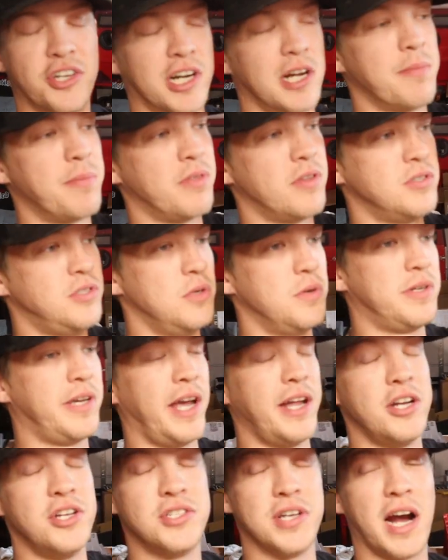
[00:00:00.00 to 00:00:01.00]
truck up with those new
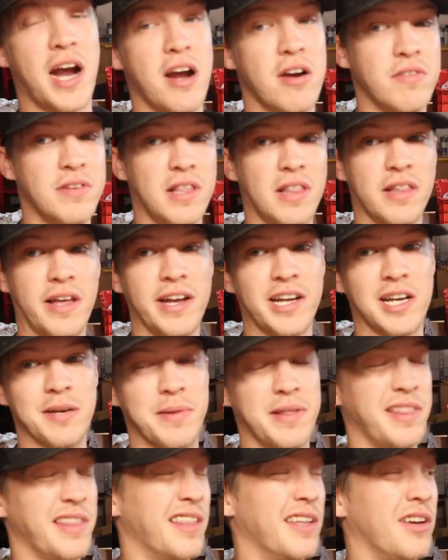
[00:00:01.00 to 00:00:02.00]
gauges. I really like them.
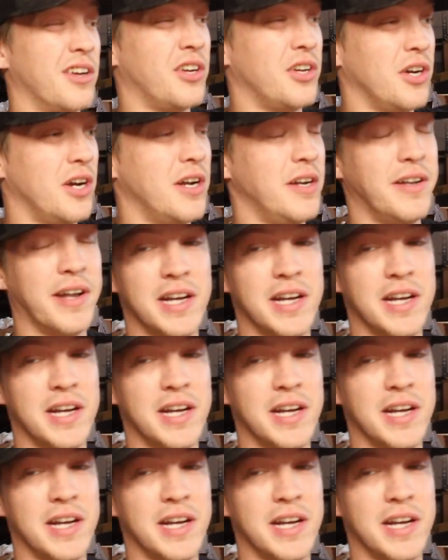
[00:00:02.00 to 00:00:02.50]
I think they look good.